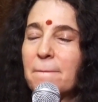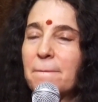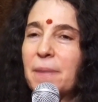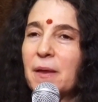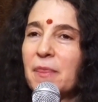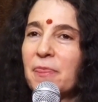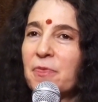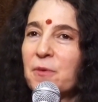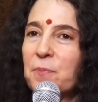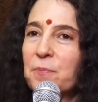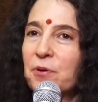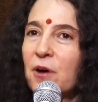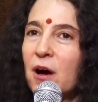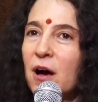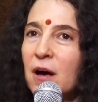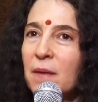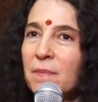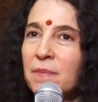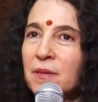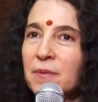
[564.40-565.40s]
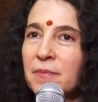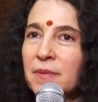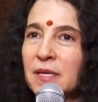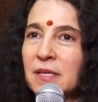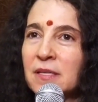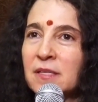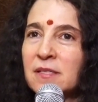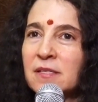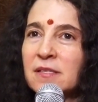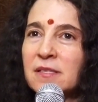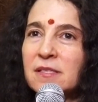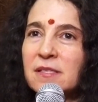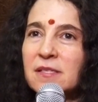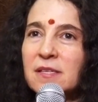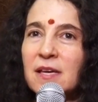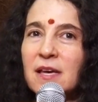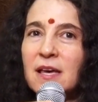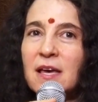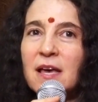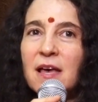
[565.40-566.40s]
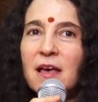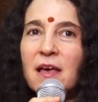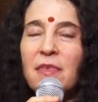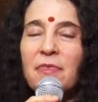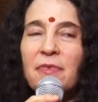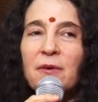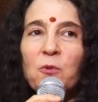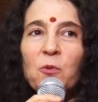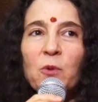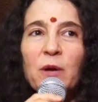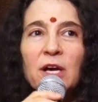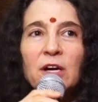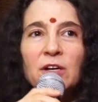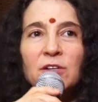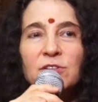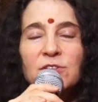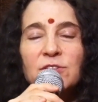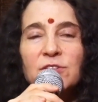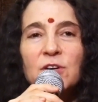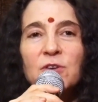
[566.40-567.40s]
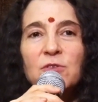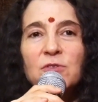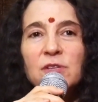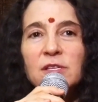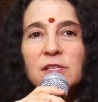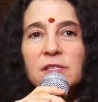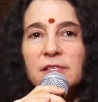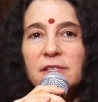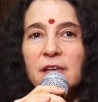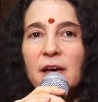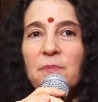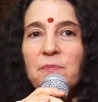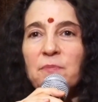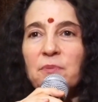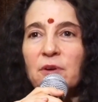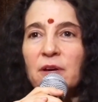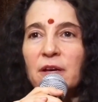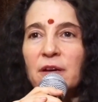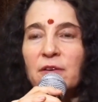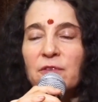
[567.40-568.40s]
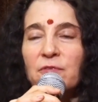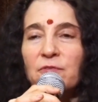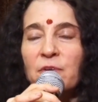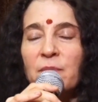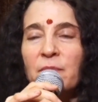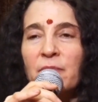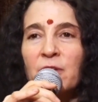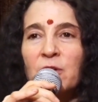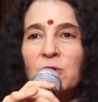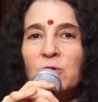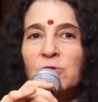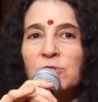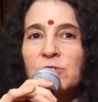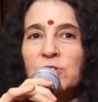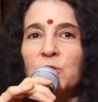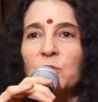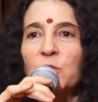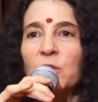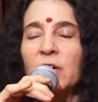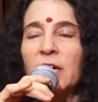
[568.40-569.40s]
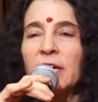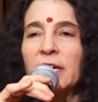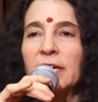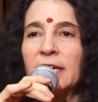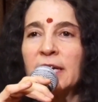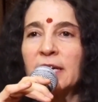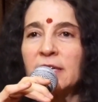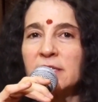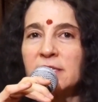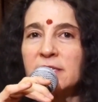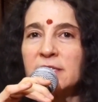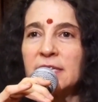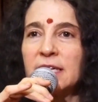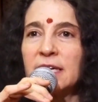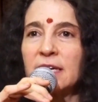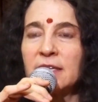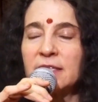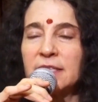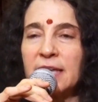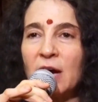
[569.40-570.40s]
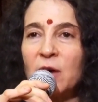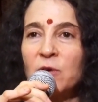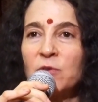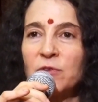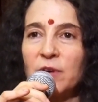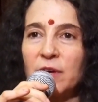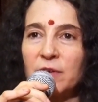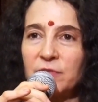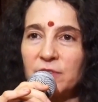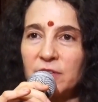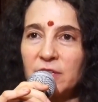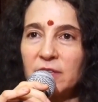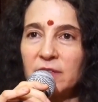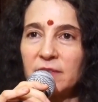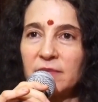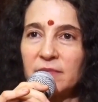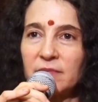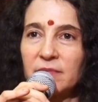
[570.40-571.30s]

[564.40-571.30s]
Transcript: But the problem is that we are so separate from those who are going to get sick downriver